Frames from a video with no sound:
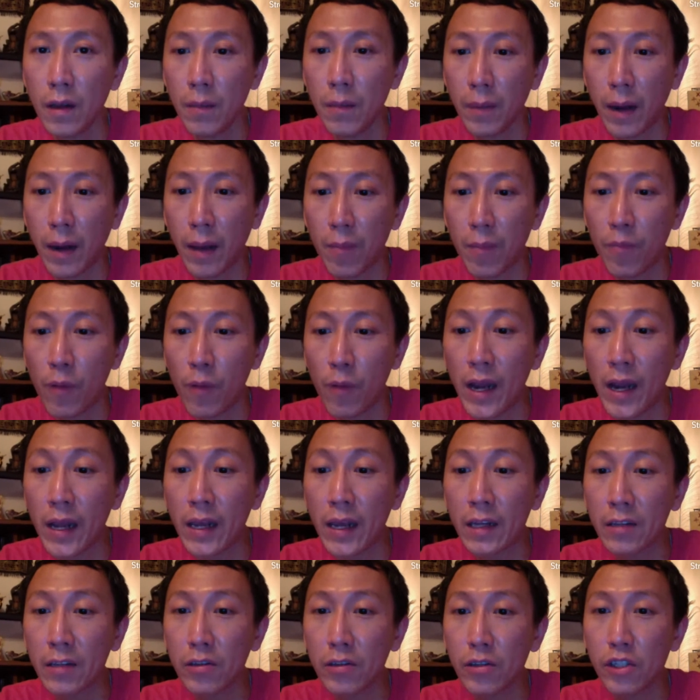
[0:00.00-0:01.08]
but I'm waiting
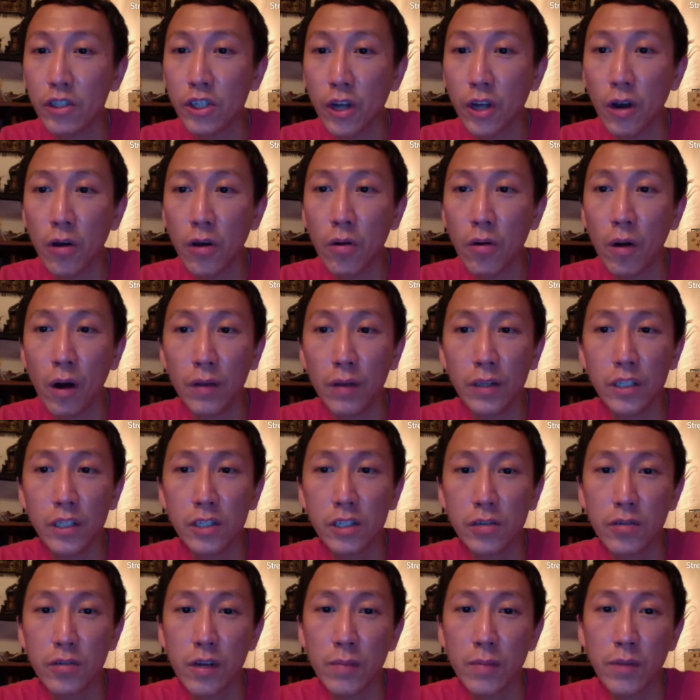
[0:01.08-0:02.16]
it to show on the
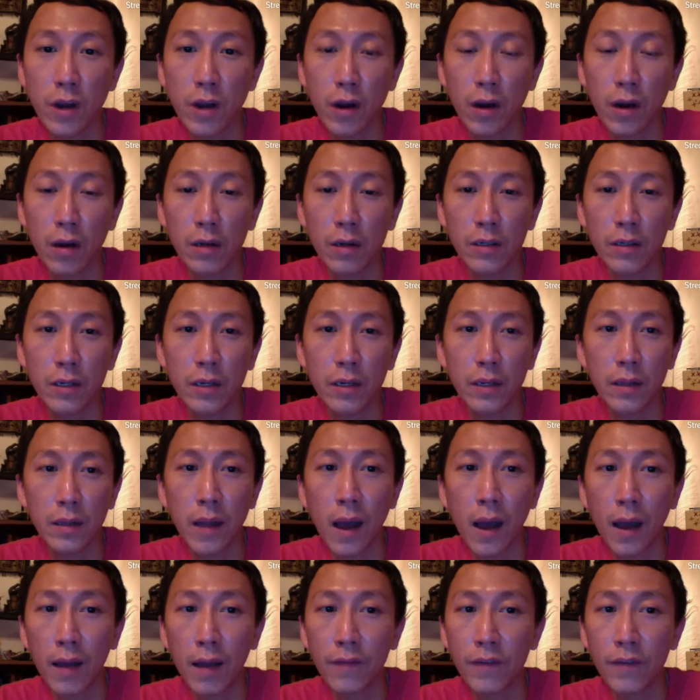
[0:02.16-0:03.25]
StreamYard
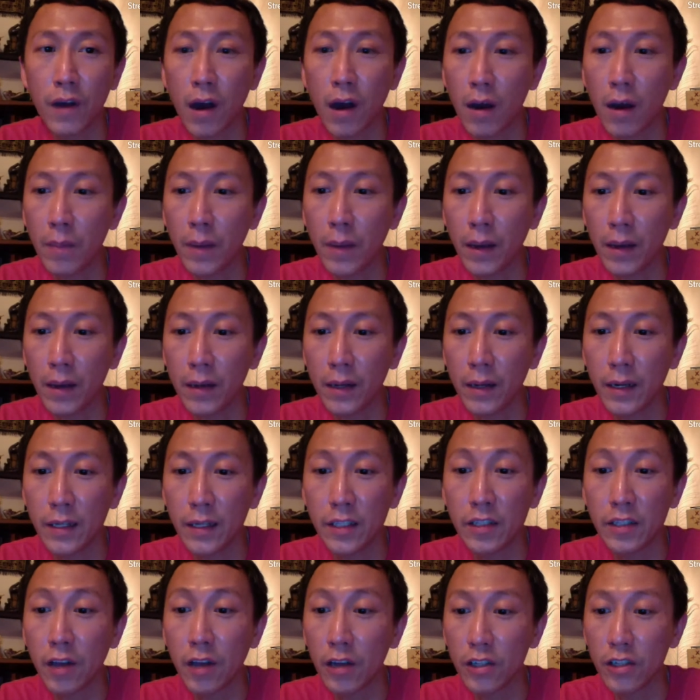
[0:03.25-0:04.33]
live comment, and
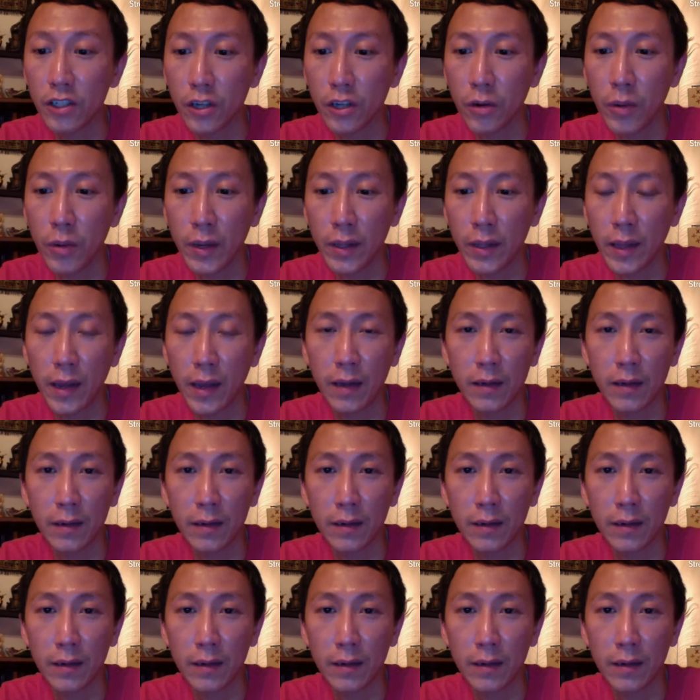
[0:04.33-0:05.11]
it's not showing yet.